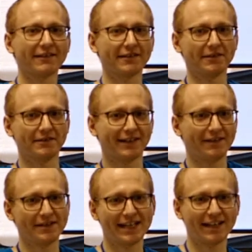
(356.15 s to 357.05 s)
so how
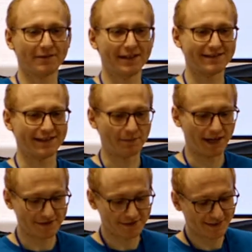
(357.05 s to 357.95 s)
do you get threads in the
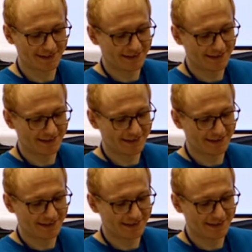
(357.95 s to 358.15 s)
browser?